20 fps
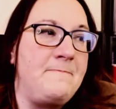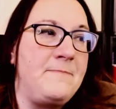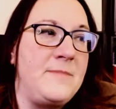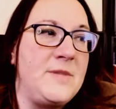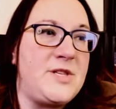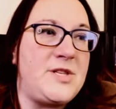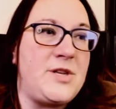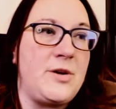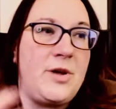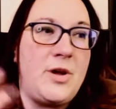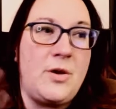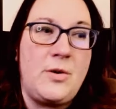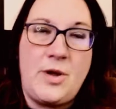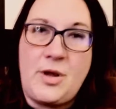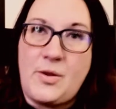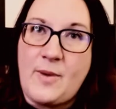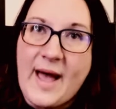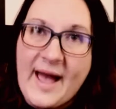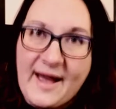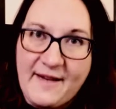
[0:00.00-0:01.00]
So
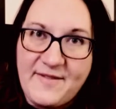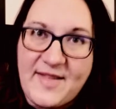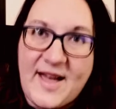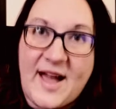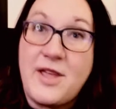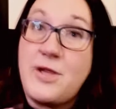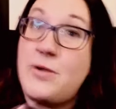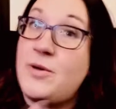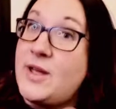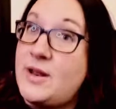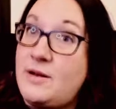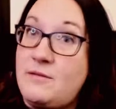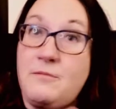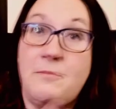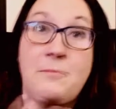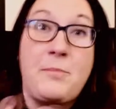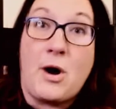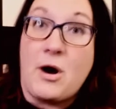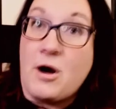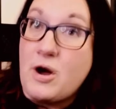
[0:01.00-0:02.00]
you have that. You can
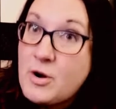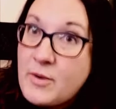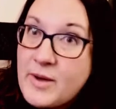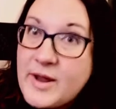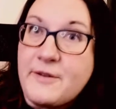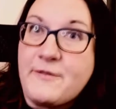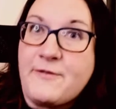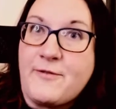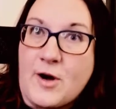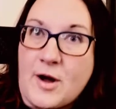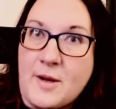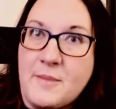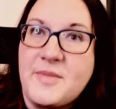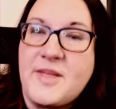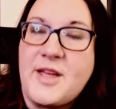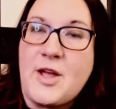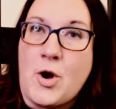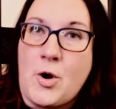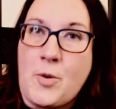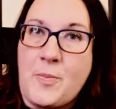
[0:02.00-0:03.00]
borrow it from
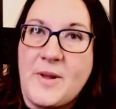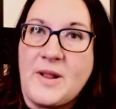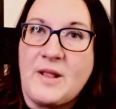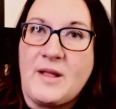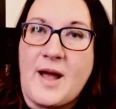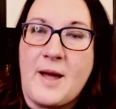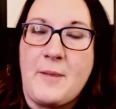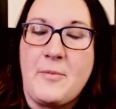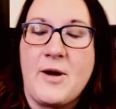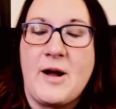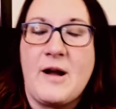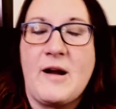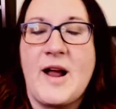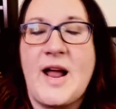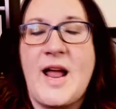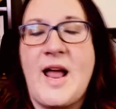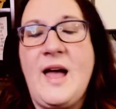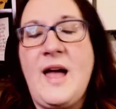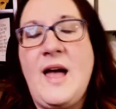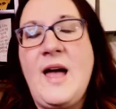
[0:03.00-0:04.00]
the Open
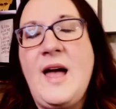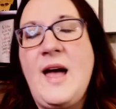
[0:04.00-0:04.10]
Library.